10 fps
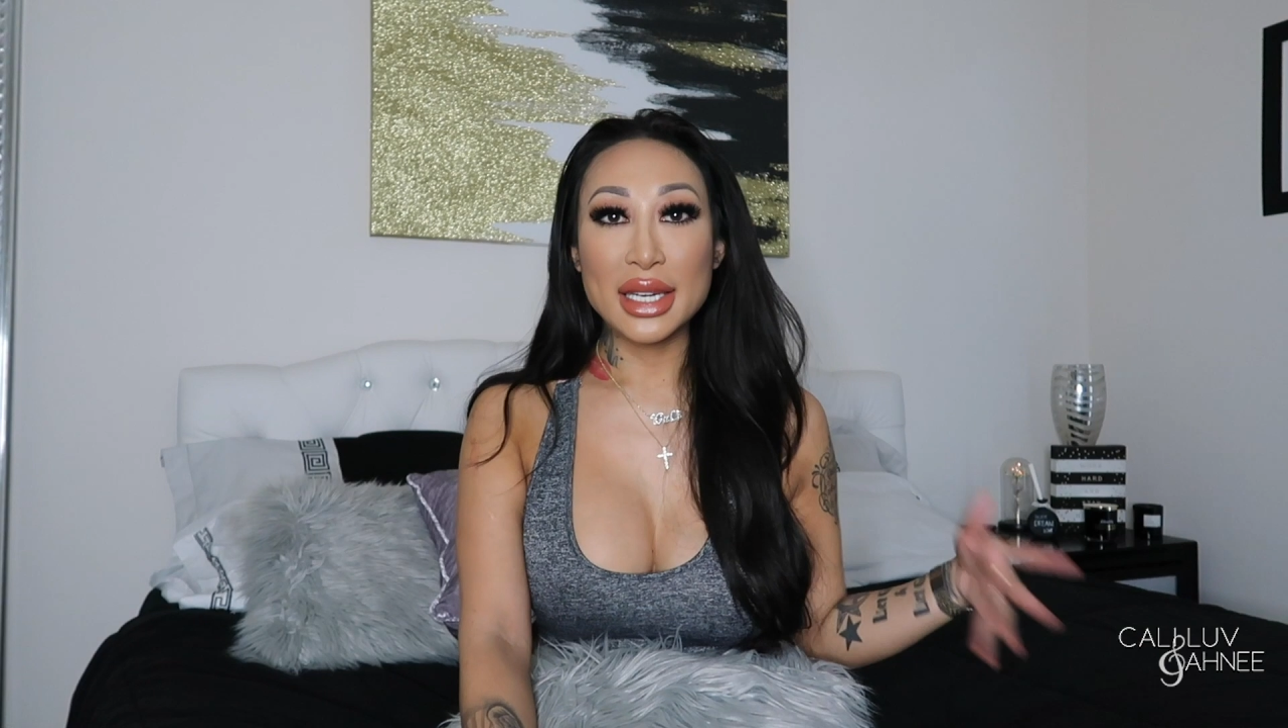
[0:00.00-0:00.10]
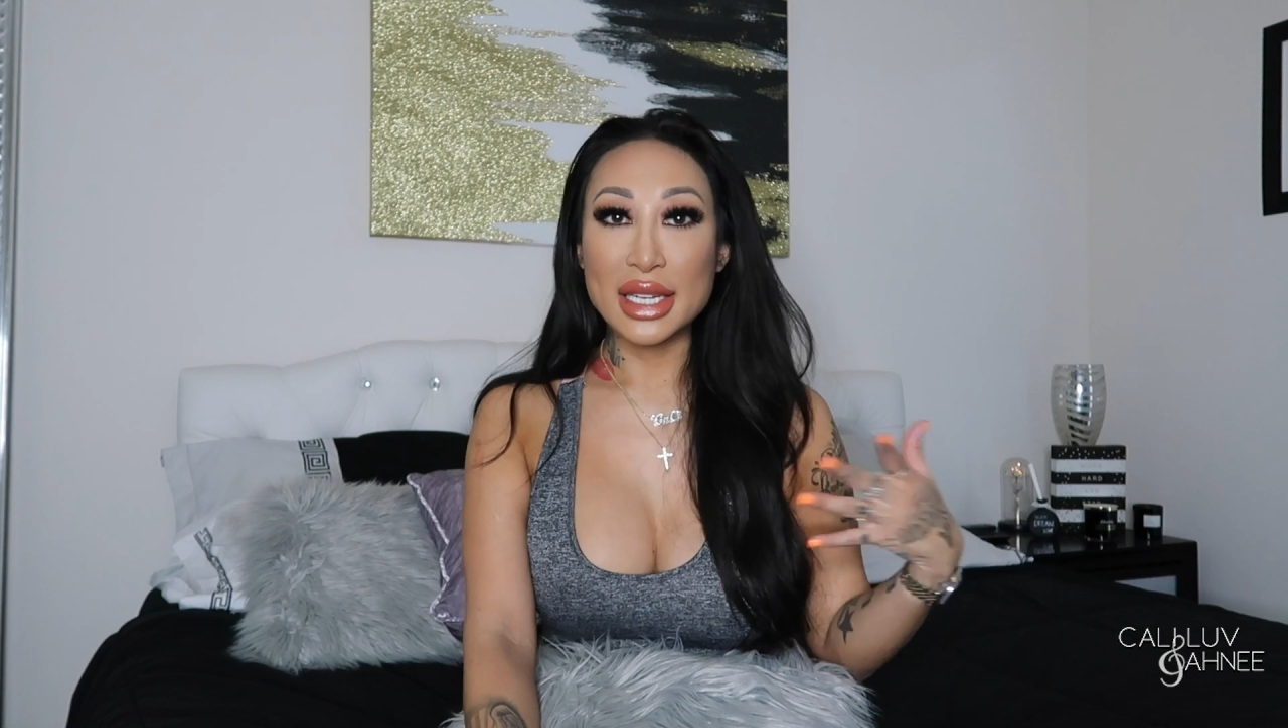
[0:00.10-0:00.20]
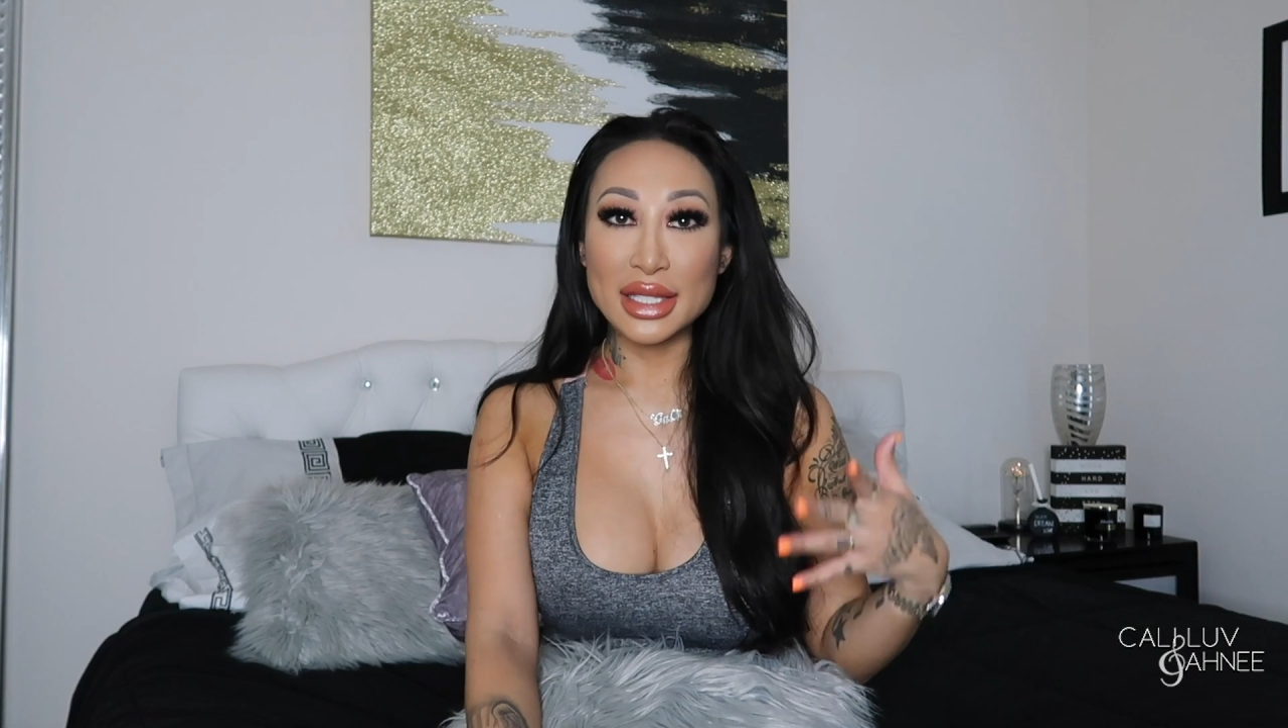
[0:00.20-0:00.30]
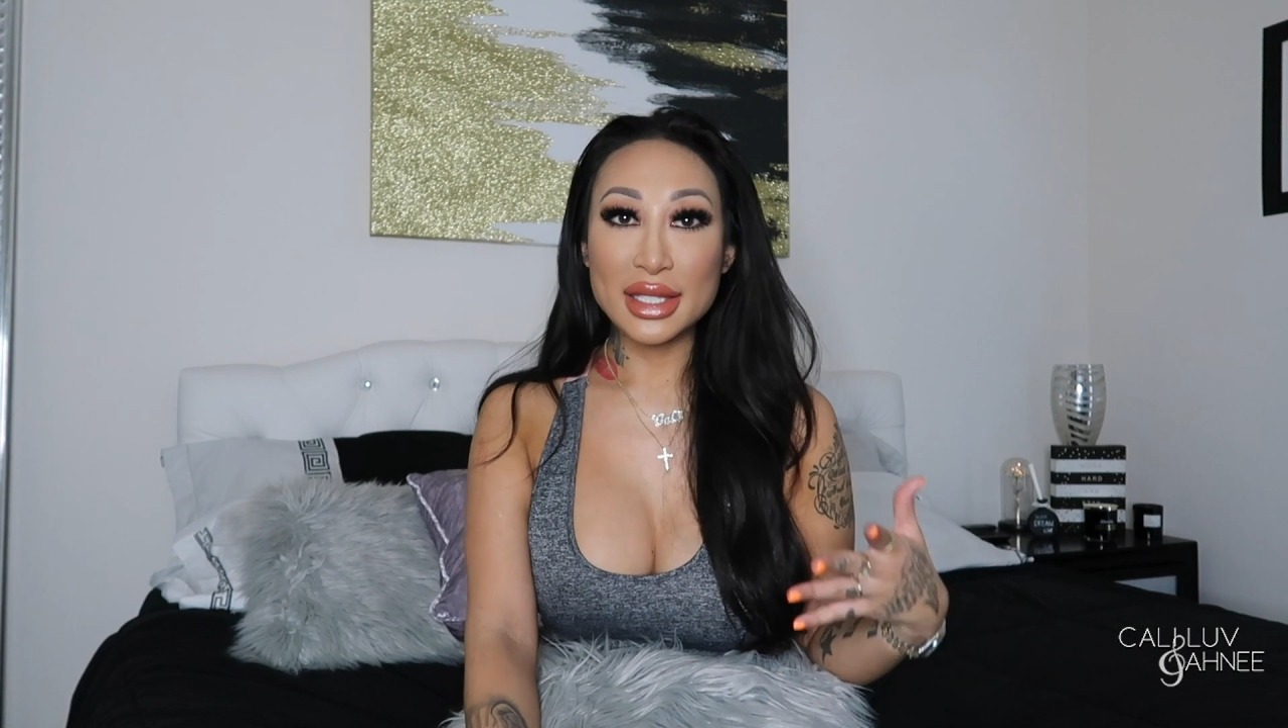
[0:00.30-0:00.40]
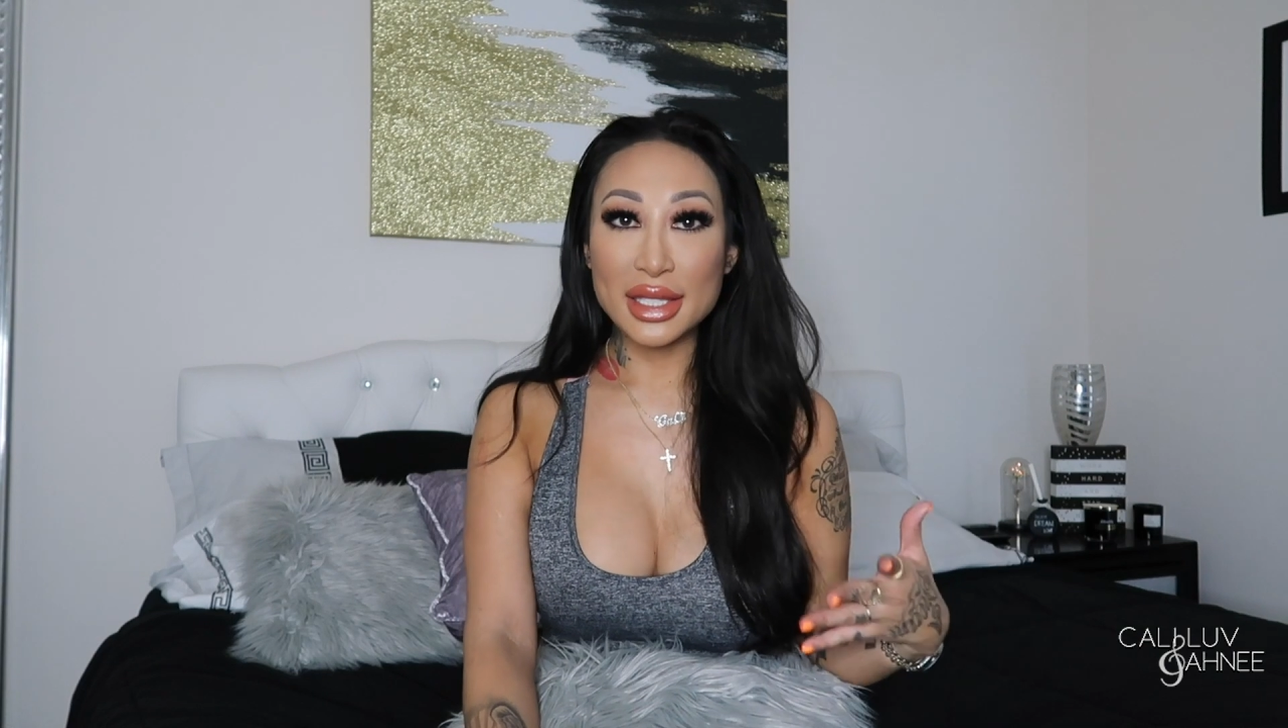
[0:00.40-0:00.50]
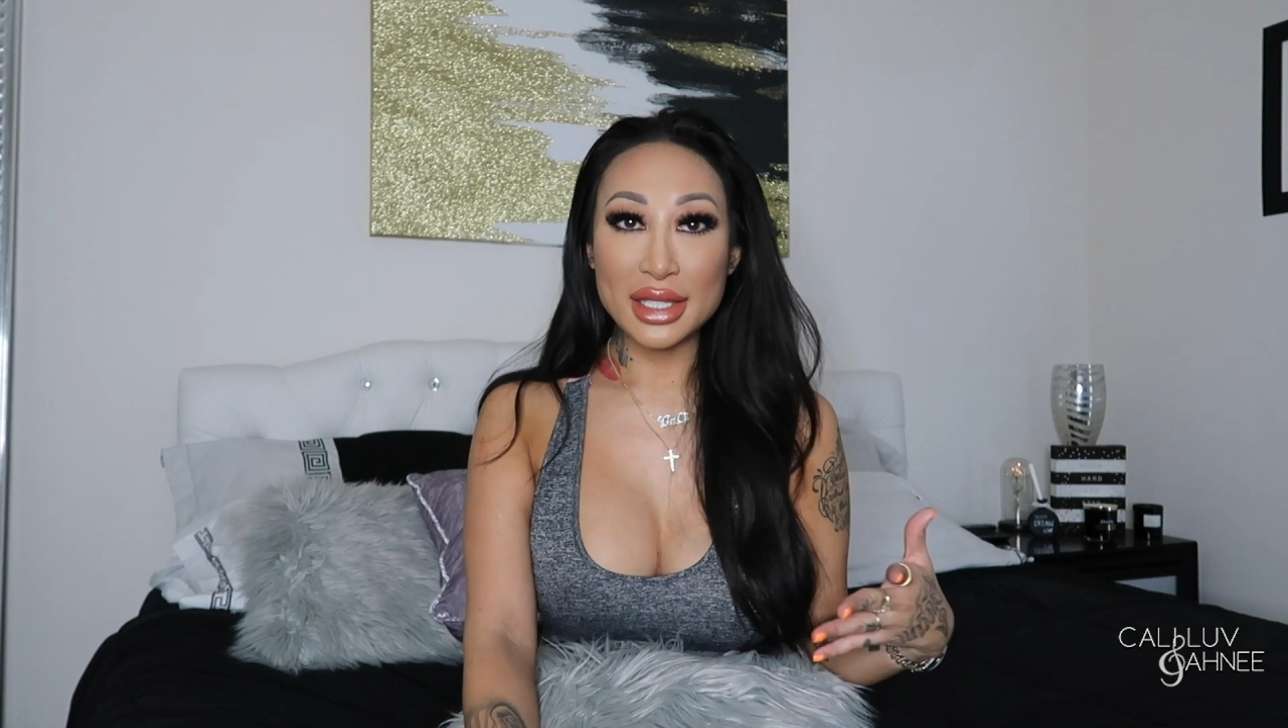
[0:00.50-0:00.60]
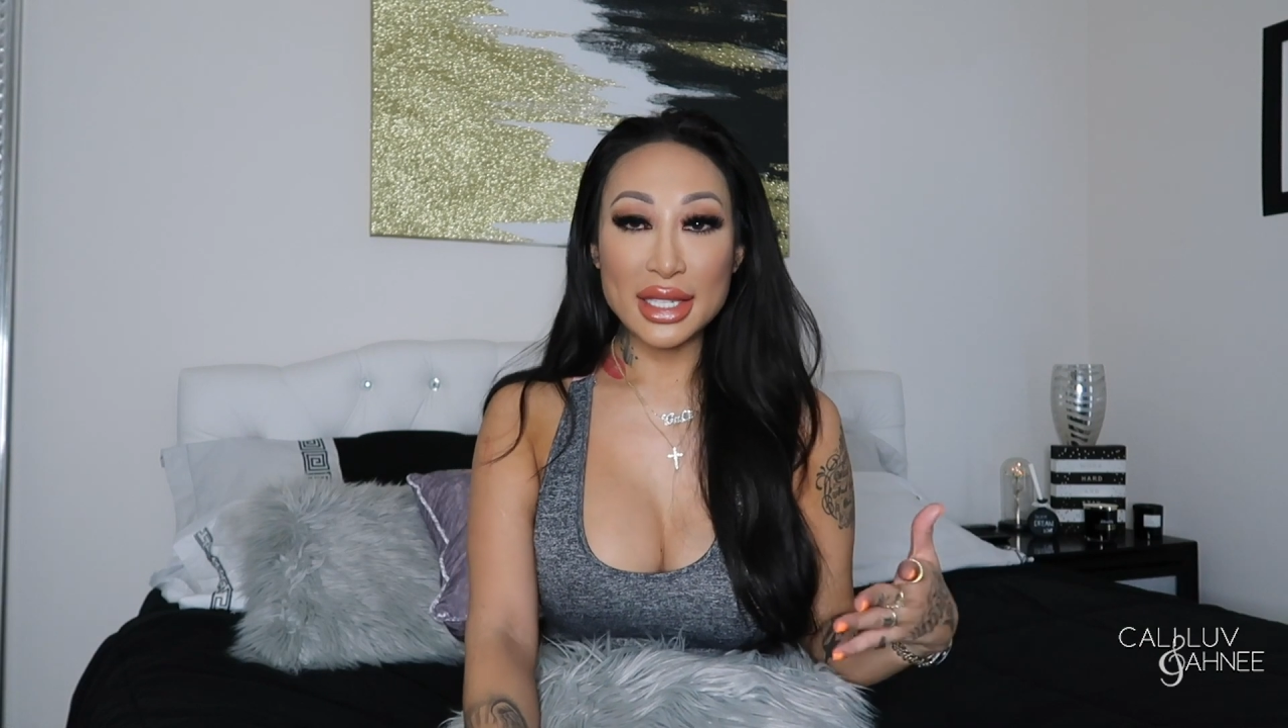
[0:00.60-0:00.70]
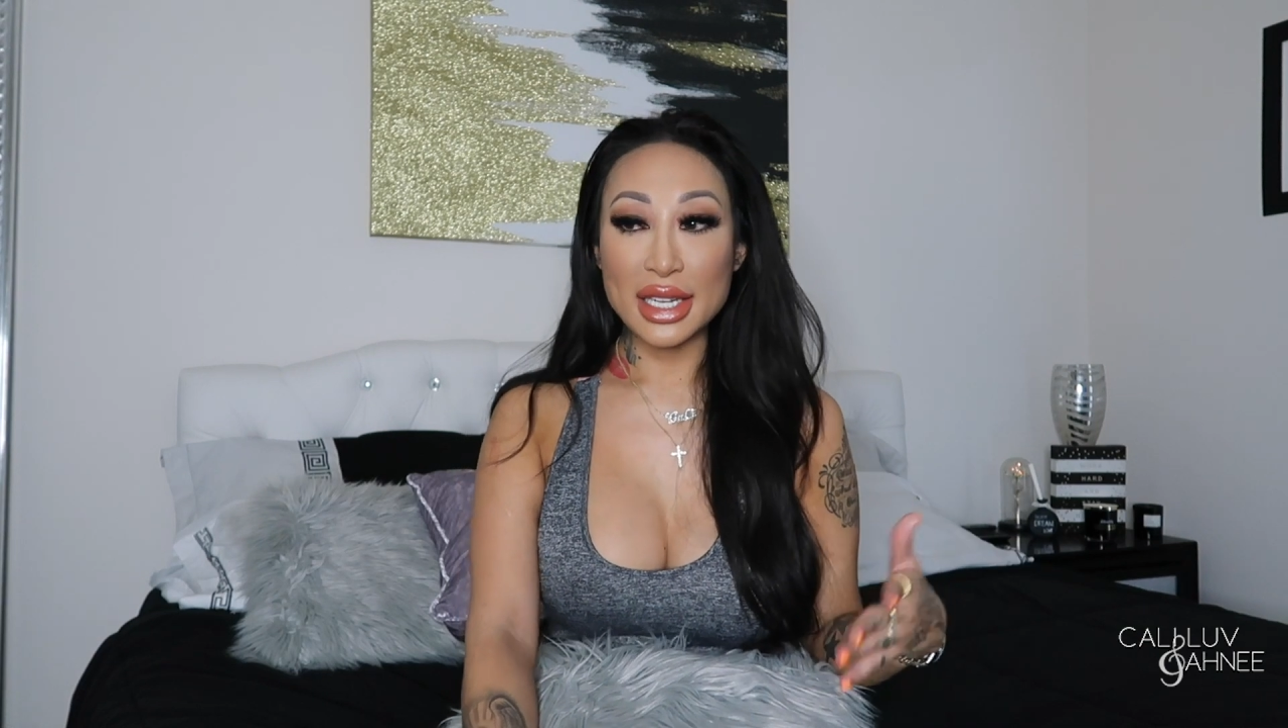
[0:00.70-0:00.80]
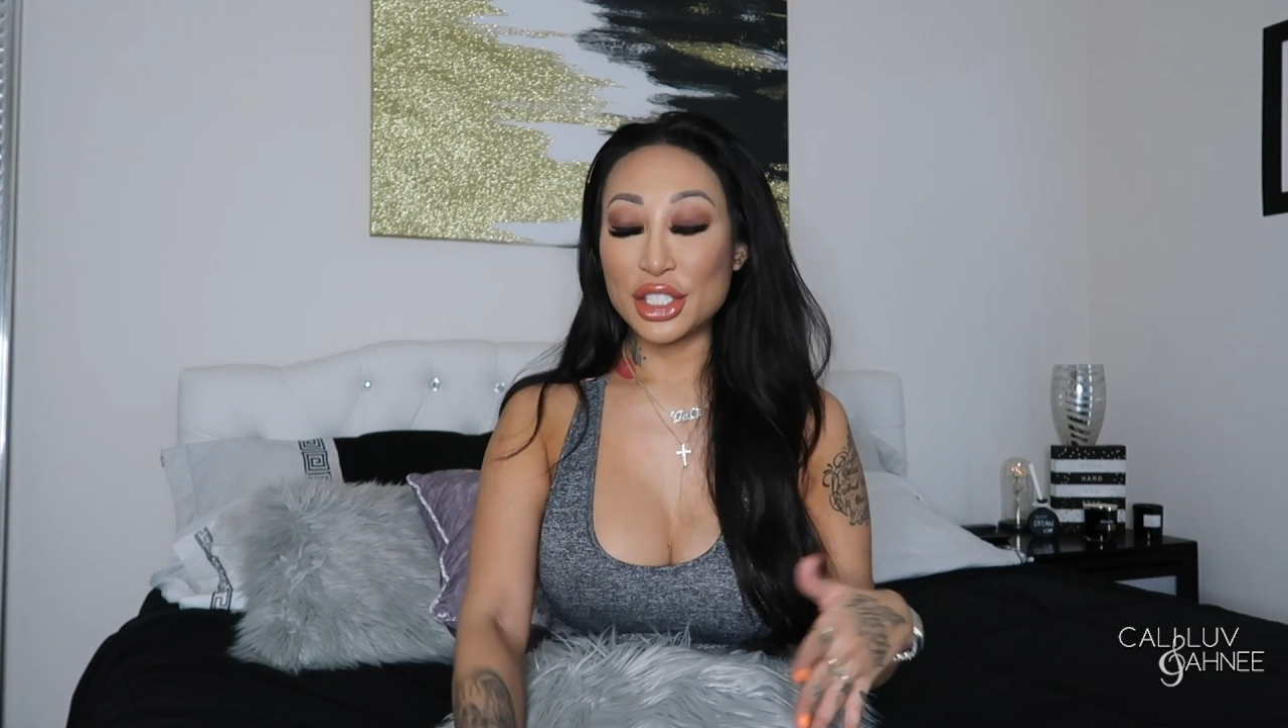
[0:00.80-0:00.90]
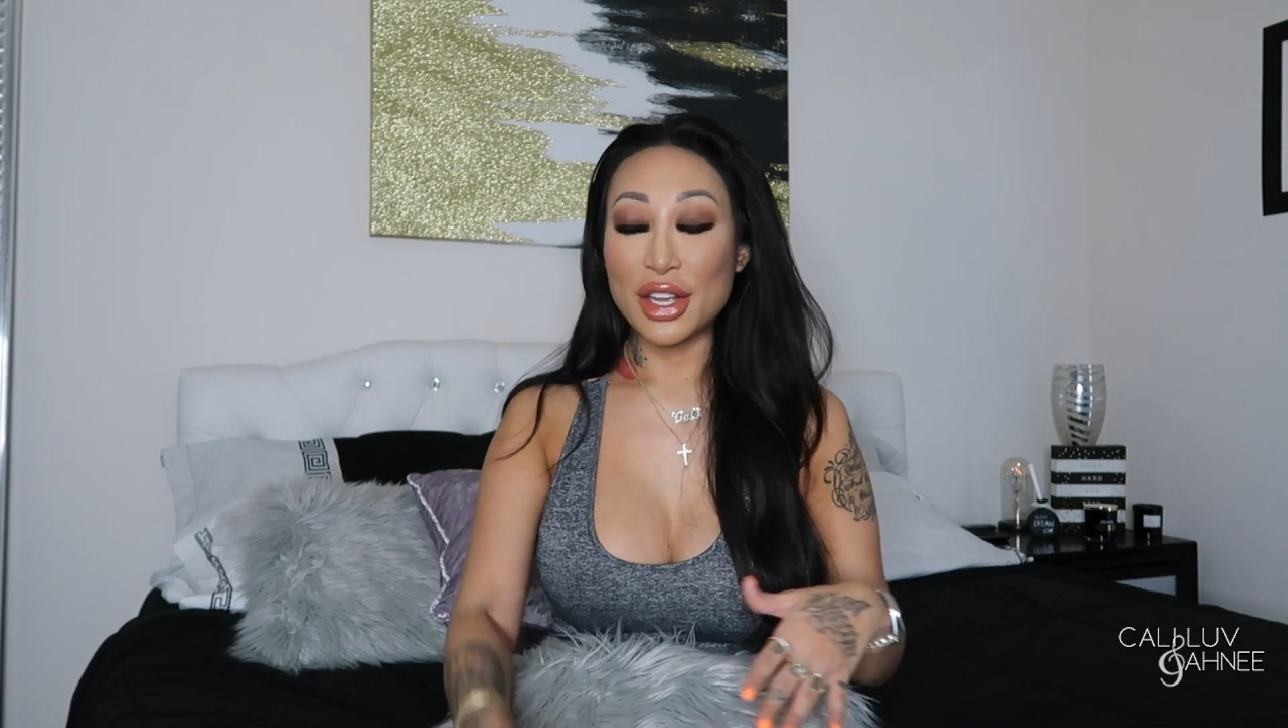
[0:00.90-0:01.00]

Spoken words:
STD test.